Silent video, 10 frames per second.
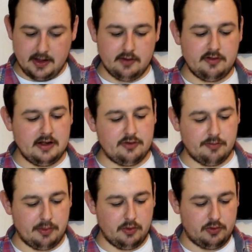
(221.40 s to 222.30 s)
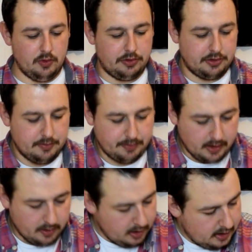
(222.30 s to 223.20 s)
using these with Bluetooth,
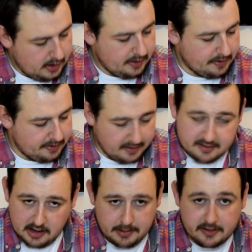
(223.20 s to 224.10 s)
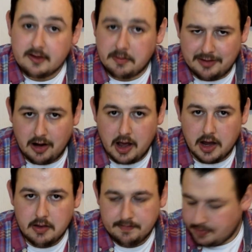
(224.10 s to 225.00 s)
there's going to be some
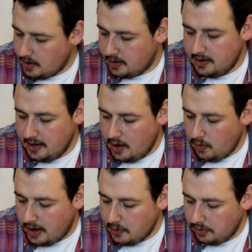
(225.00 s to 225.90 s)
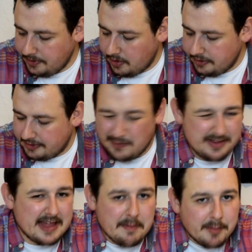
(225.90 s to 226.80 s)
delay. Now, I will be honest, there
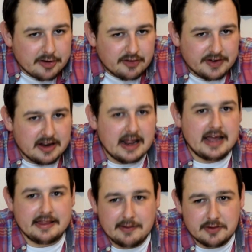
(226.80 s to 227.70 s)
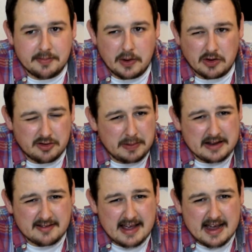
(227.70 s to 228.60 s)
wasn't that much of a delay. There was about a
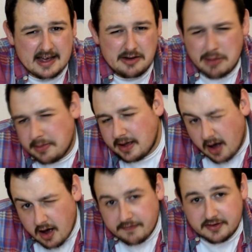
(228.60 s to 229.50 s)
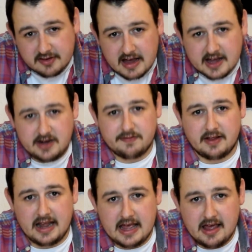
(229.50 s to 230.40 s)
split second, maybe half a second of
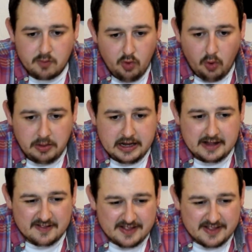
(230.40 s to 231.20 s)
delay. Normally,